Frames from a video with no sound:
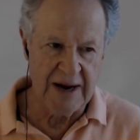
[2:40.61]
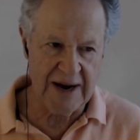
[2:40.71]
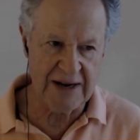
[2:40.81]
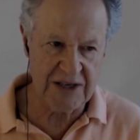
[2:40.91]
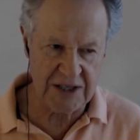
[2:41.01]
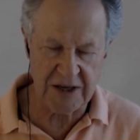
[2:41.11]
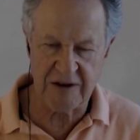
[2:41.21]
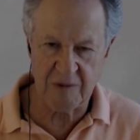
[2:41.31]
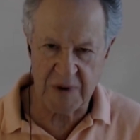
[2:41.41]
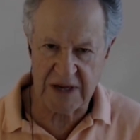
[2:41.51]
uh, just so
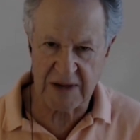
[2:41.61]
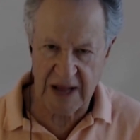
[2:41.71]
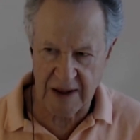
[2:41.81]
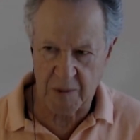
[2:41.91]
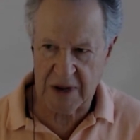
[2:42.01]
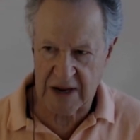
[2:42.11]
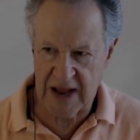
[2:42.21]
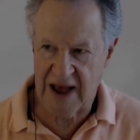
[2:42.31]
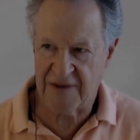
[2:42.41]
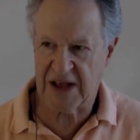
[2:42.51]
that we can we can
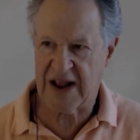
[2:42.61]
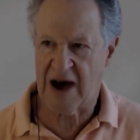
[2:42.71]
have that